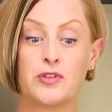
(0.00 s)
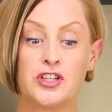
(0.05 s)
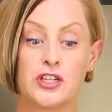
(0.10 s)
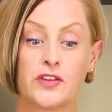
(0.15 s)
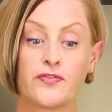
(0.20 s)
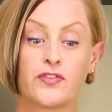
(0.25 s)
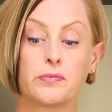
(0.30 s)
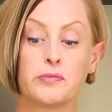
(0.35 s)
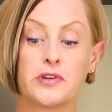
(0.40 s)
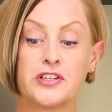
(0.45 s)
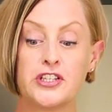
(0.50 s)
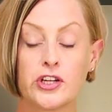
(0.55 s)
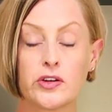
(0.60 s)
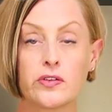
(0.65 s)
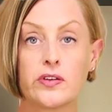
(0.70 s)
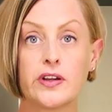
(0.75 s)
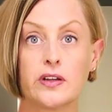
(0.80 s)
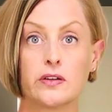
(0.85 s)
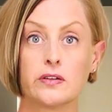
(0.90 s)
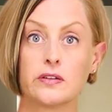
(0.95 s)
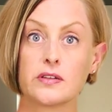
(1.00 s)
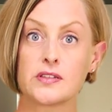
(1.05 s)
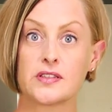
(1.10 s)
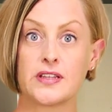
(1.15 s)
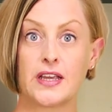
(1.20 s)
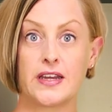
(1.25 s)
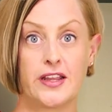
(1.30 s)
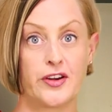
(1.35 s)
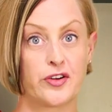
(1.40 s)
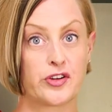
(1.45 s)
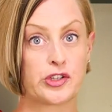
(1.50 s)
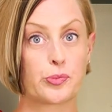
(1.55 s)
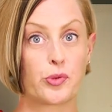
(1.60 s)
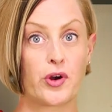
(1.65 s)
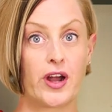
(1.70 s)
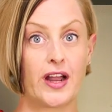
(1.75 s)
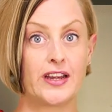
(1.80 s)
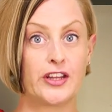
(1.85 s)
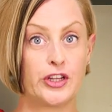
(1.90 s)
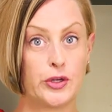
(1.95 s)
different materials that Knitters
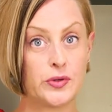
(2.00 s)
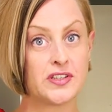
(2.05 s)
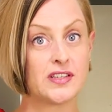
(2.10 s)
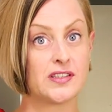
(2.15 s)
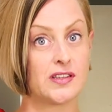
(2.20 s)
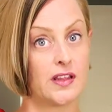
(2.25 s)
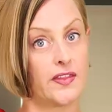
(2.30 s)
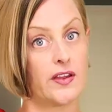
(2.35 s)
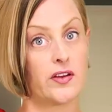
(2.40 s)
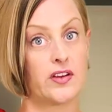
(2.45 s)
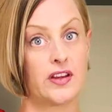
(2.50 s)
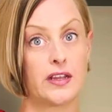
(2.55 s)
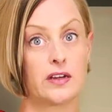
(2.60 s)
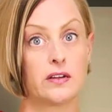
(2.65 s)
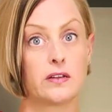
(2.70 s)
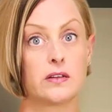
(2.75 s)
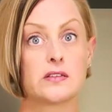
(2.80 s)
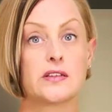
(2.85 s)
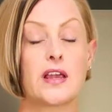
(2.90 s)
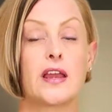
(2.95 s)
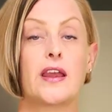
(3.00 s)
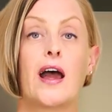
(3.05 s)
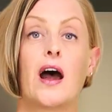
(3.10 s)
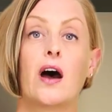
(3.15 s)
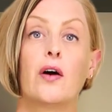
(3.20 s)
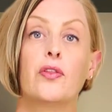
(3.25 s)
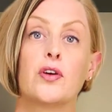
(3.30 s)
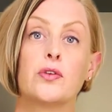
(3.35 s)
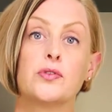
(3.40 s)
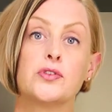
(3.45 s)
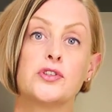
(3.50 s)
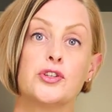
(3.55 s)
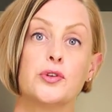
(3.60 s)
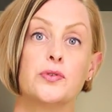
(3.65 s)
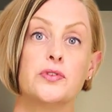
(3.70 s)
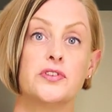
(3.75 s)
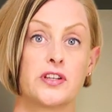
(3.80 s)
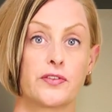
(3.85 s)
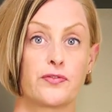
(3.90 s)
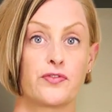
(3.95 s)
Pride uses in their needles and how those
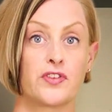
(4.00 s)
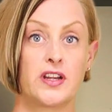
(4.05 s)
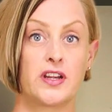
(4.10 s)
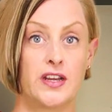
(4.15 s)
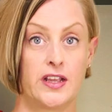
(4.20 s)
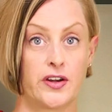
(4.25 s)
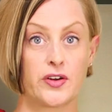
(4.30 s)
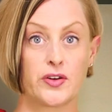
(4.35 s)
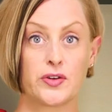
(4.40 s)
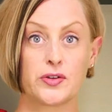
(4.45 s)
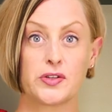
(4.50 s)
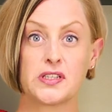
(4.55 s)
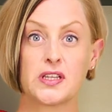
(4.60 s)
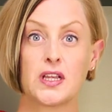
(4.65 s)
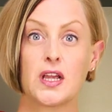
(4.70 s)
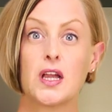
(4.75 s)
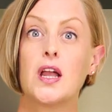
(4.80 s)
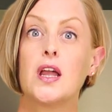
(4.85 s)
suit different knitters.